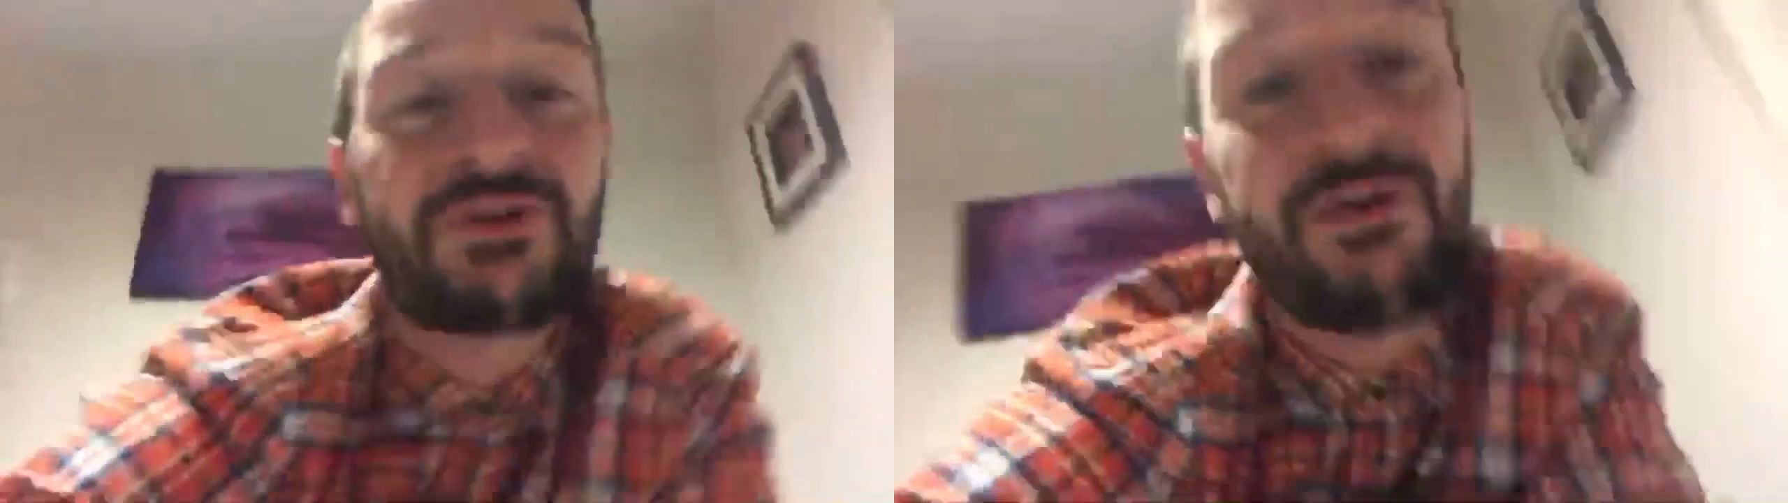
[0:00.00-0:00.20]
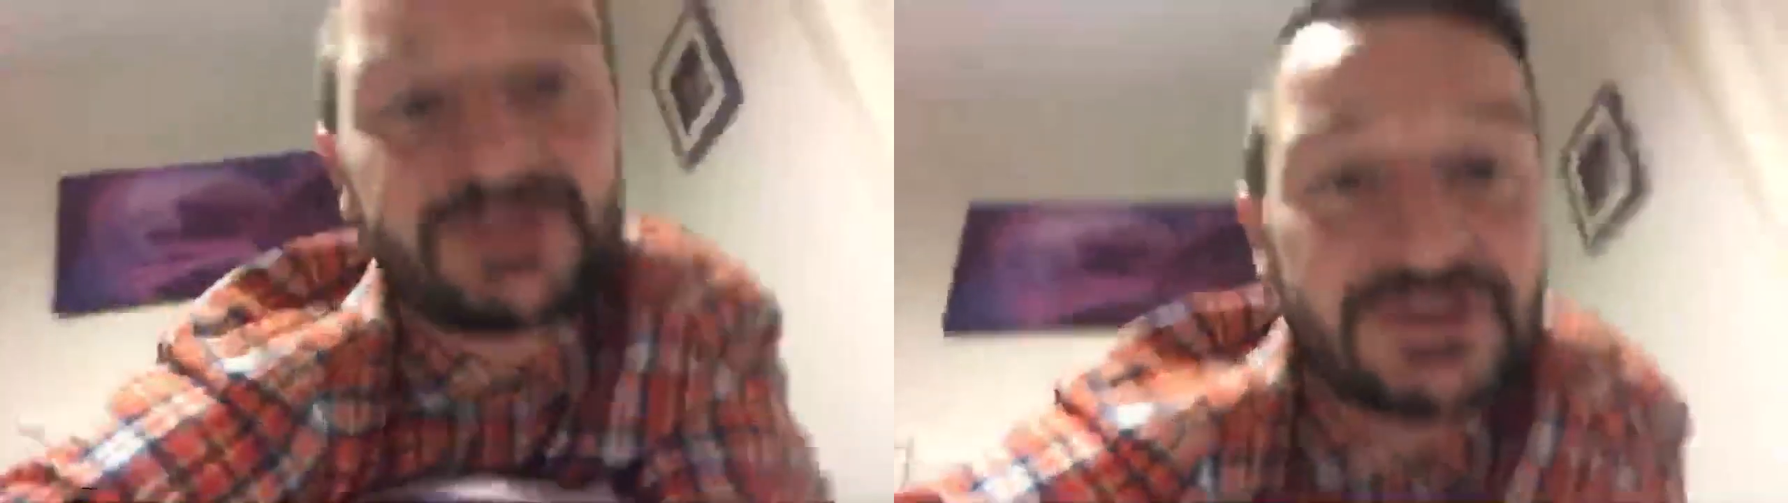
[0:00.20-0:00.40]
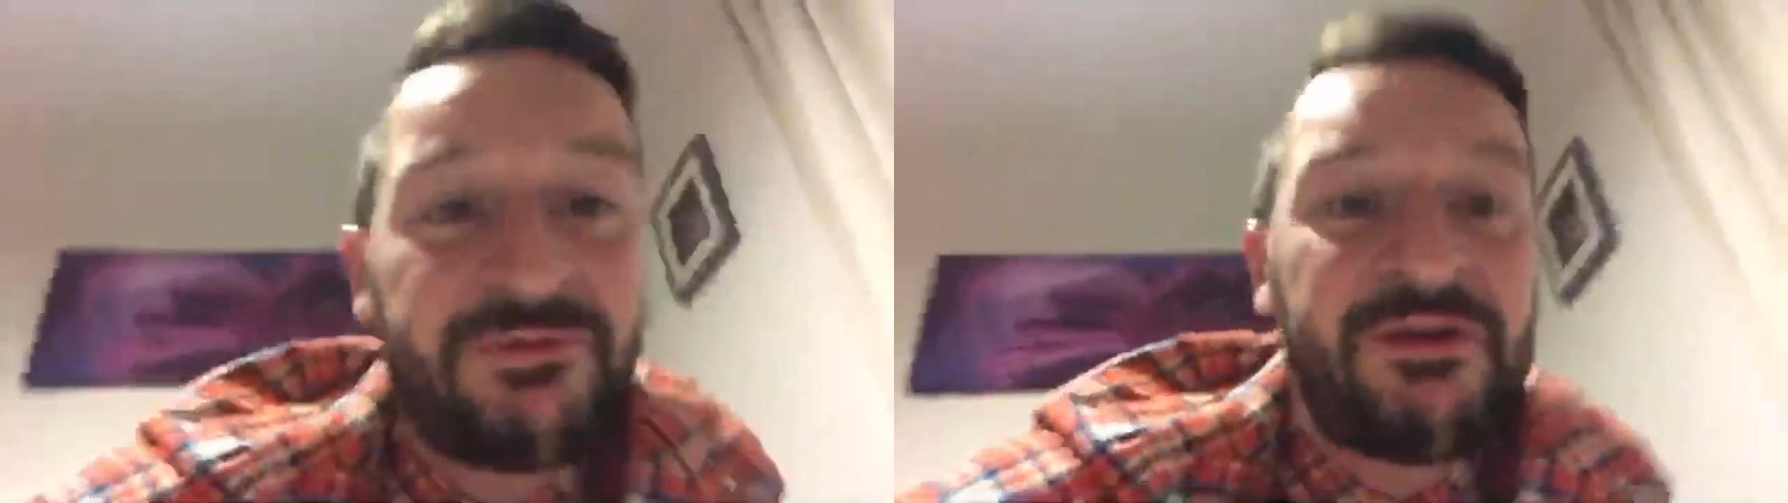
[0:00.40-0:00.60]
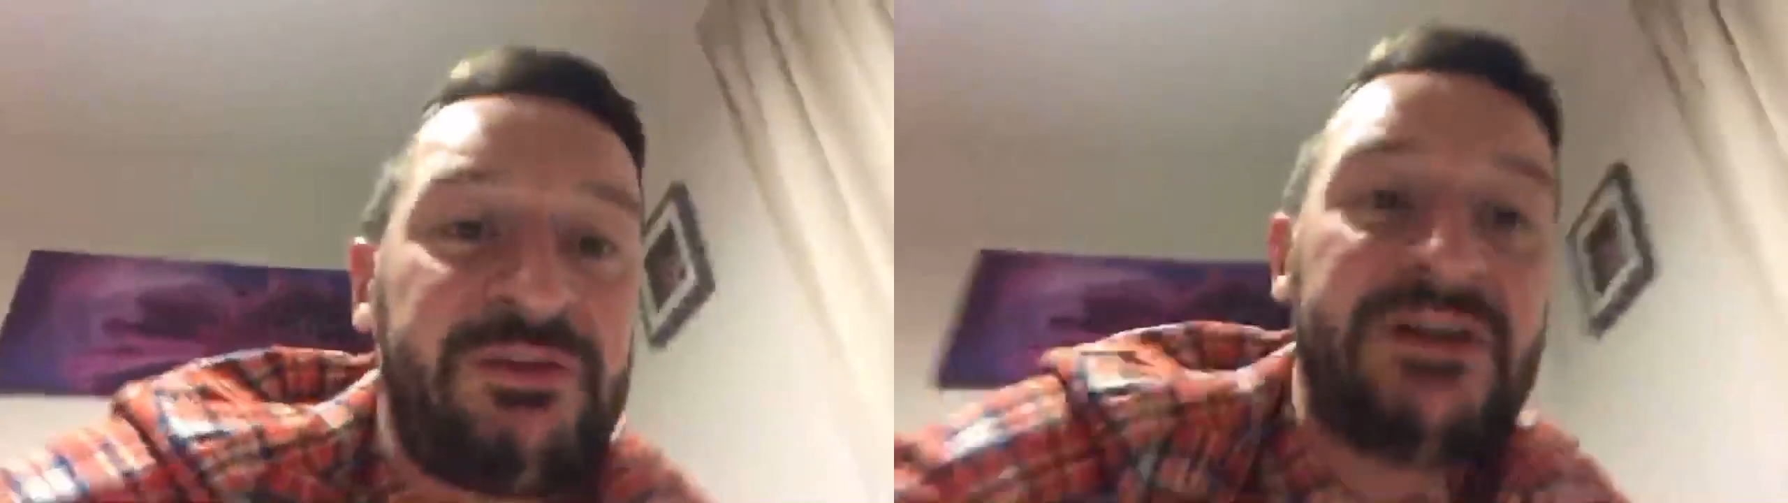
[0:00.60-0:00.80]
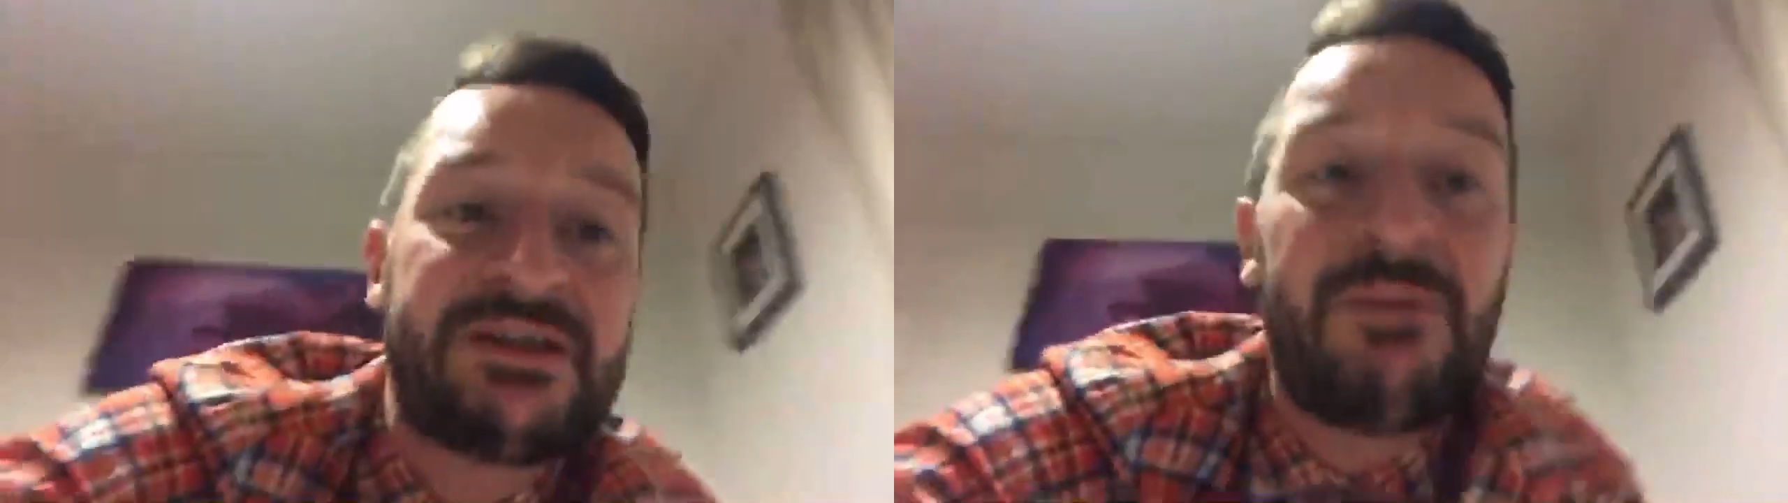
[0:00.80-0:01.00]
Chris, is 5th
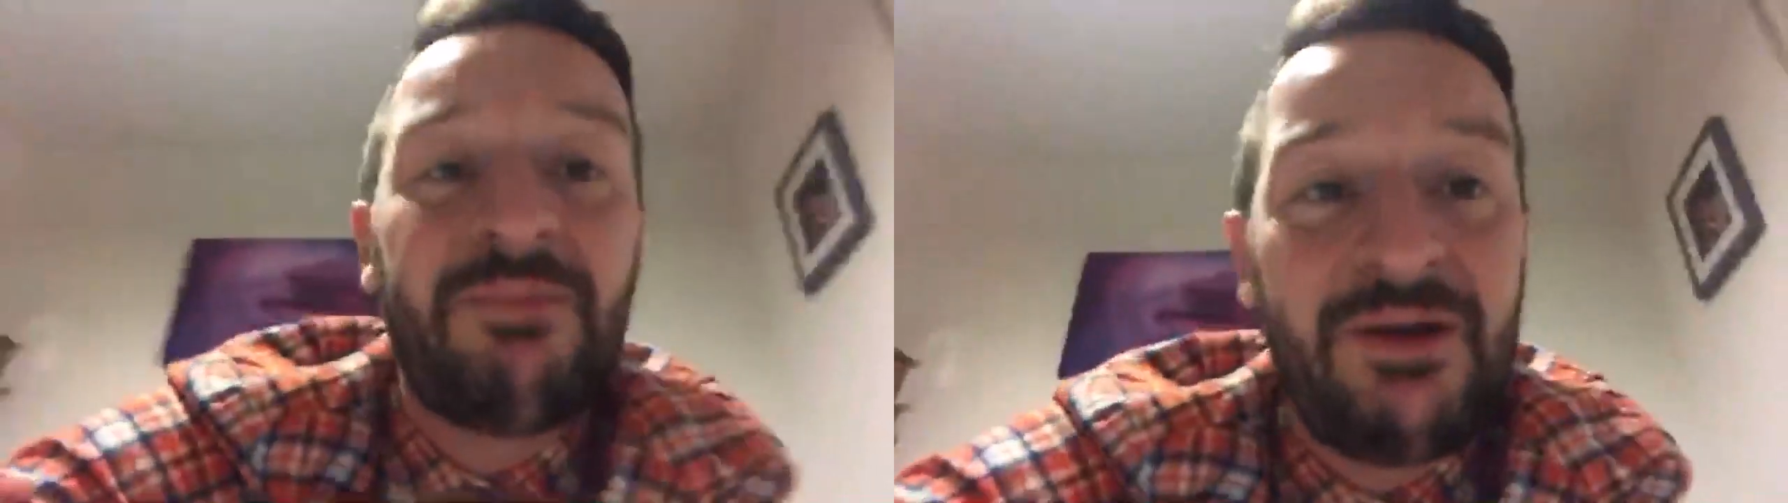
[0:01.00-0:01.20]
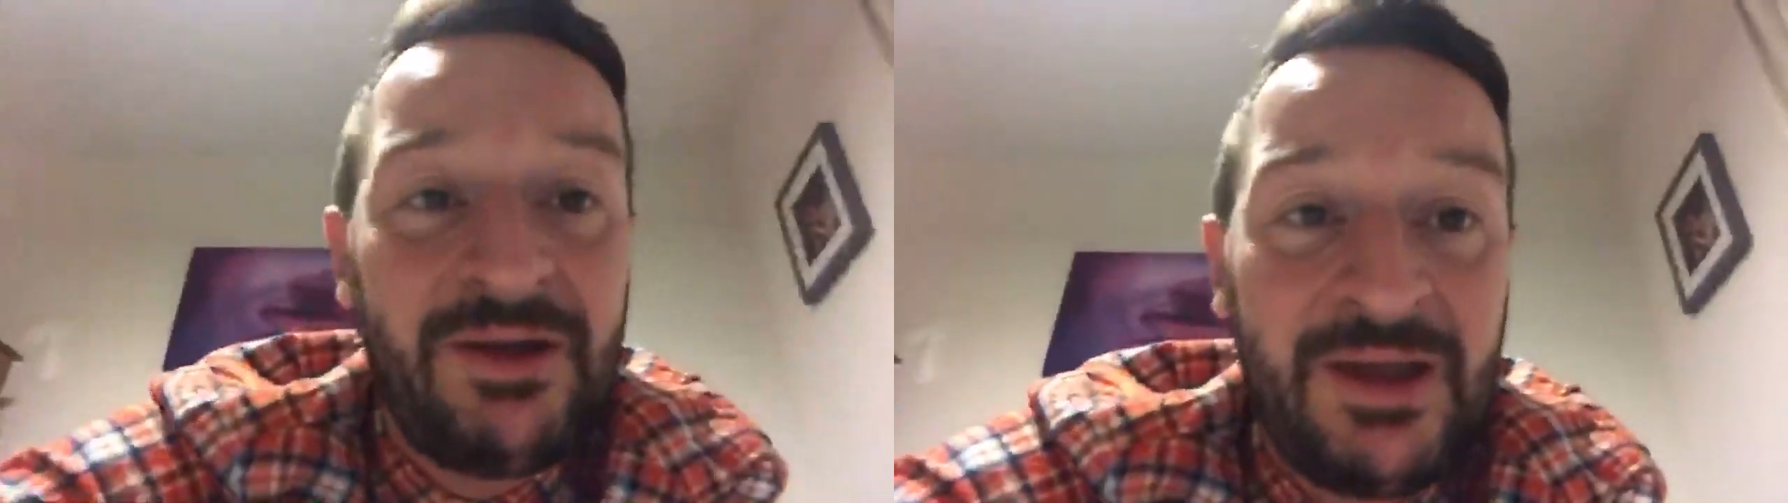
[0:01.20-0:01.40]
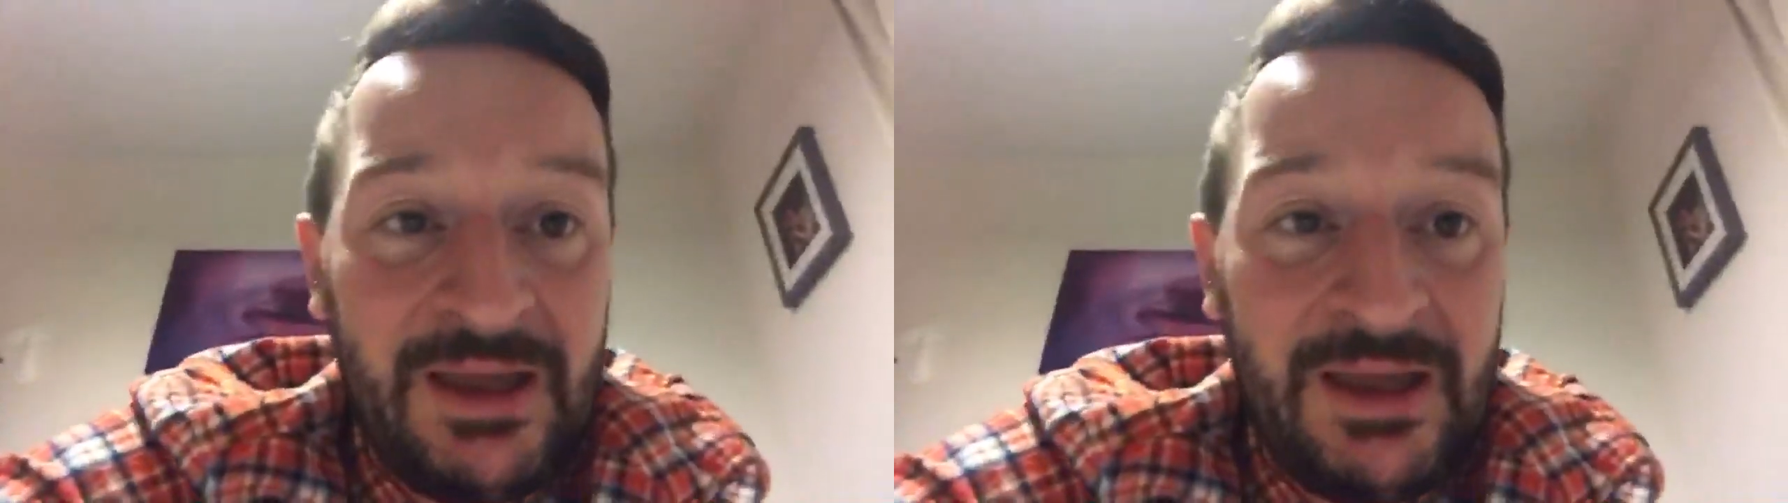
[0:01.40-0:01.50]
of December.